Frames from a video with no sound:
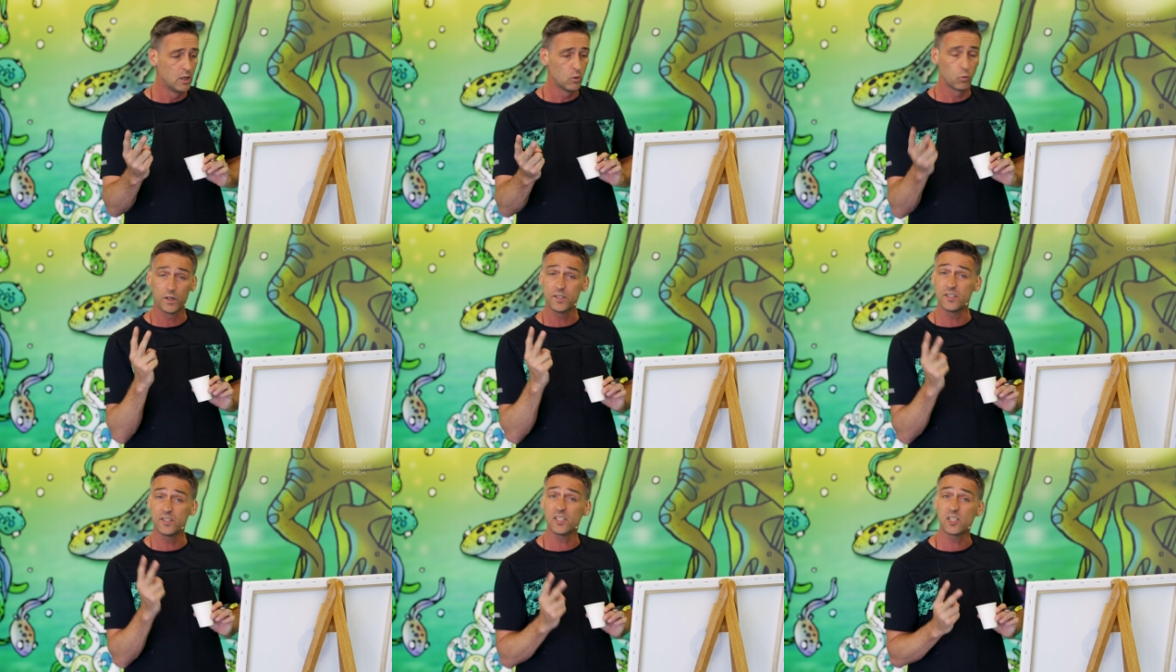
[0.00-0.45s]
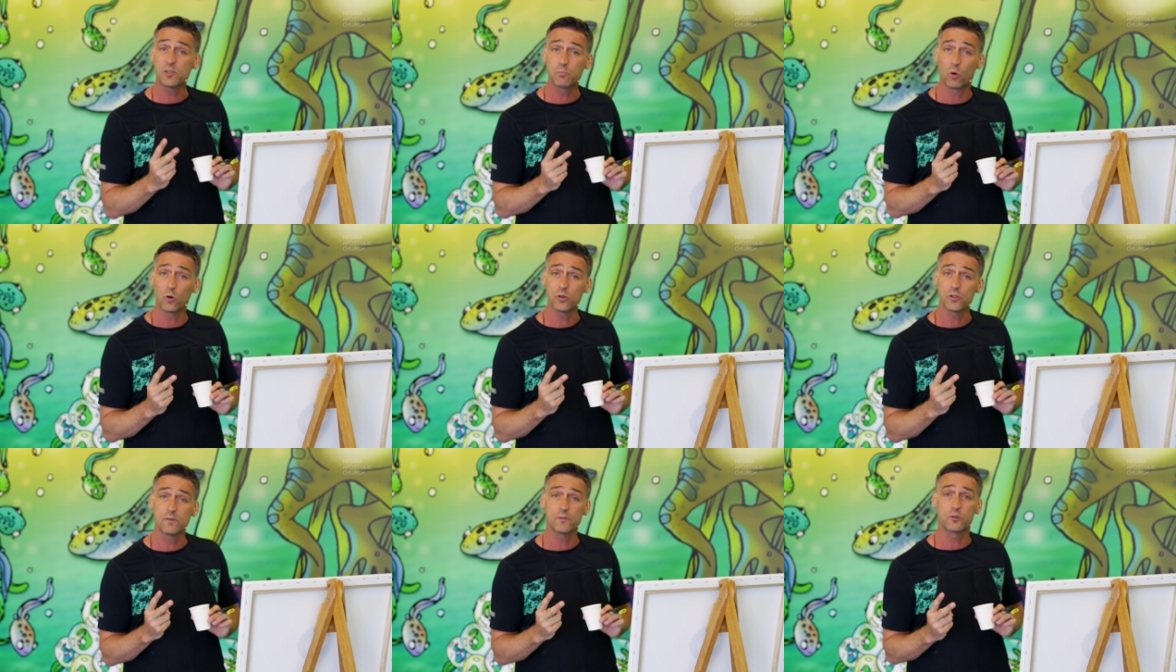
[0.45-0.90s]
what does this
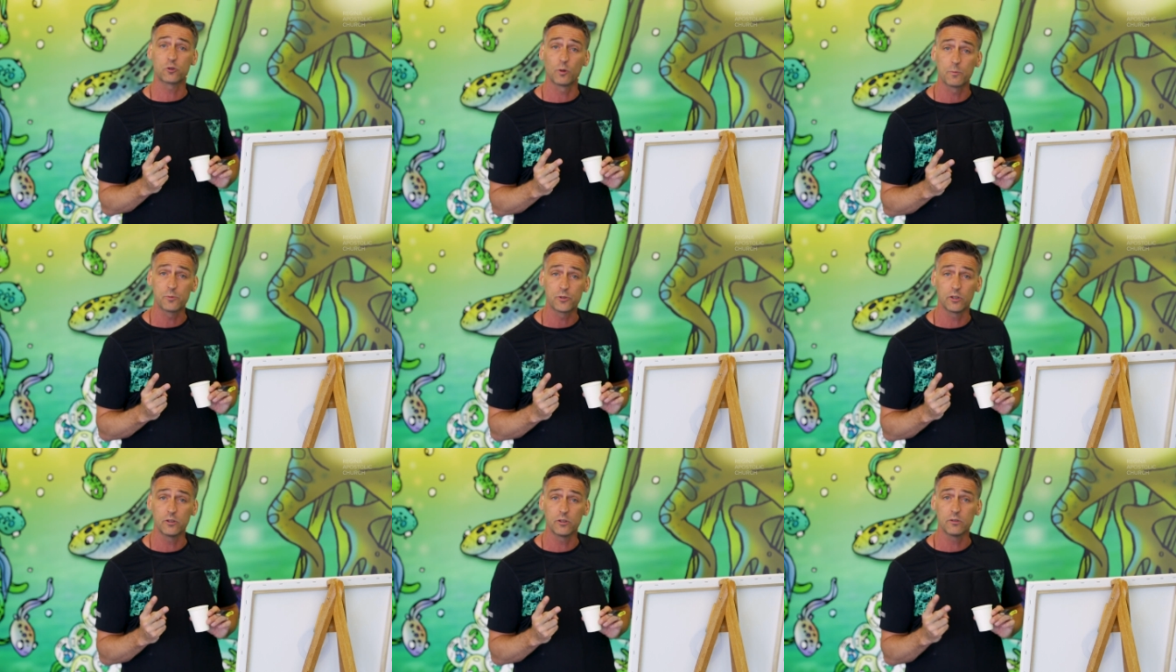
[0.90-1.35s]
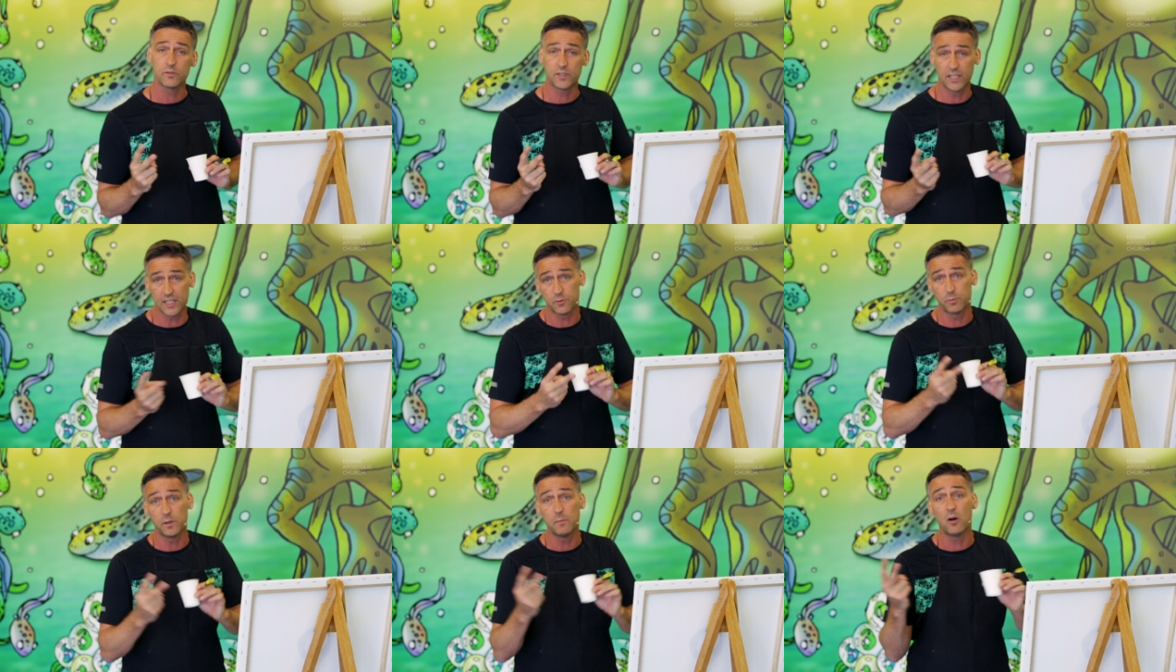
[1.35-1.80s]
portion of Scripture
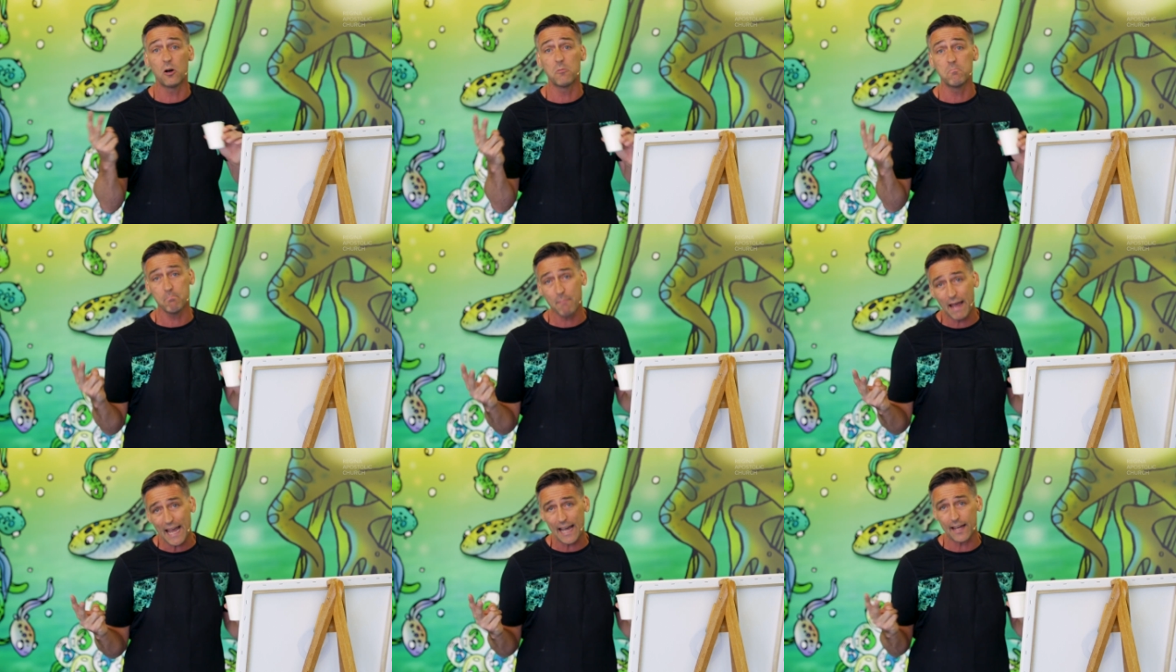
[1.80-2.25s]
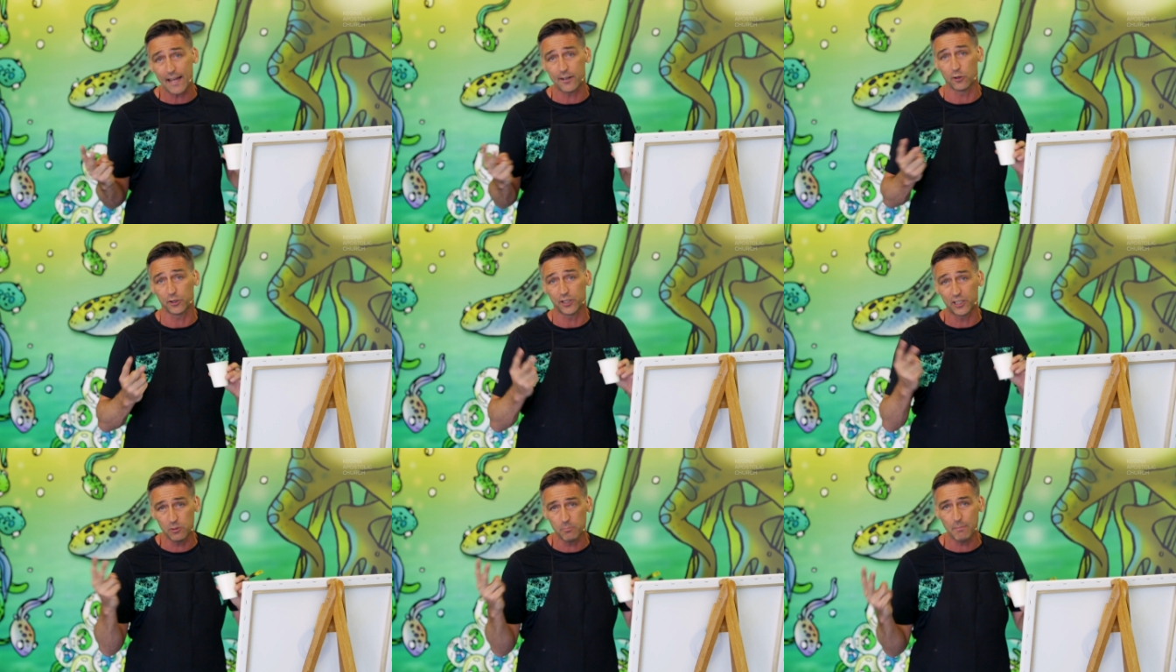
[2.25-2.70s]
teach me about man
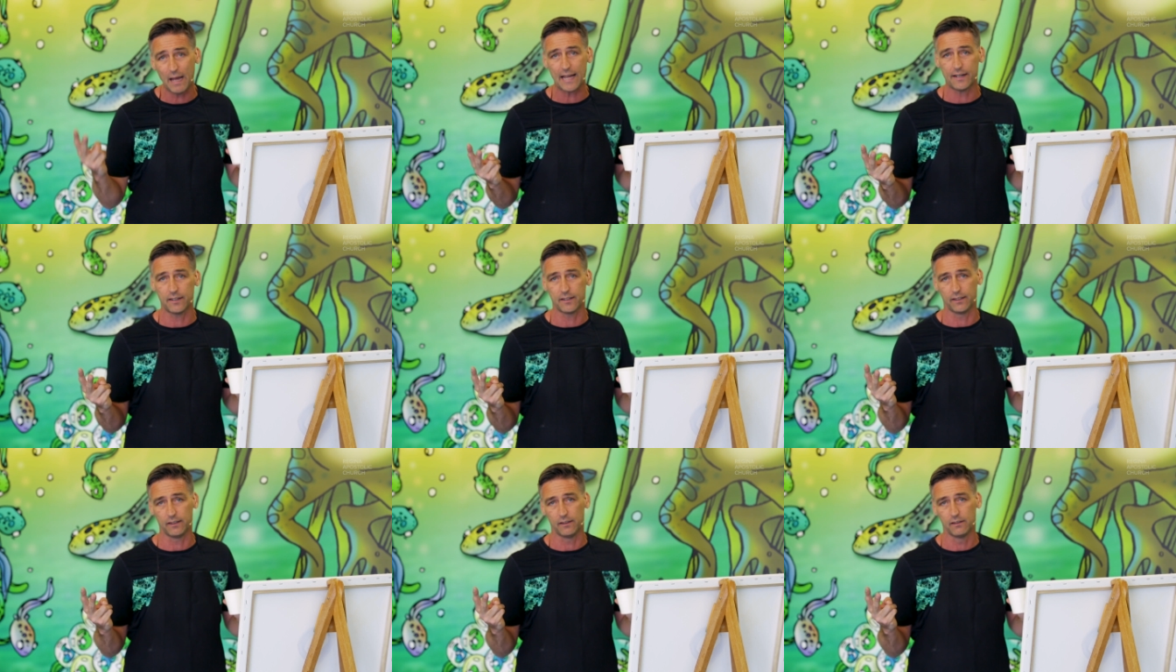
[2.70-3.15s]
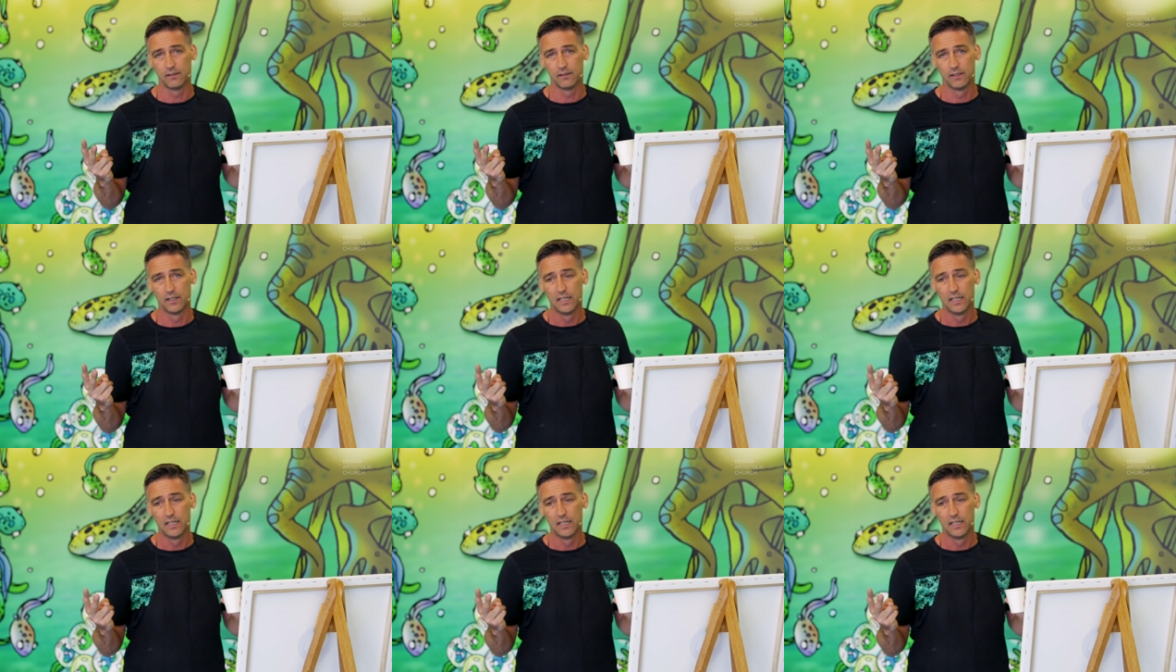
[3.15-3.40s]
or humanity?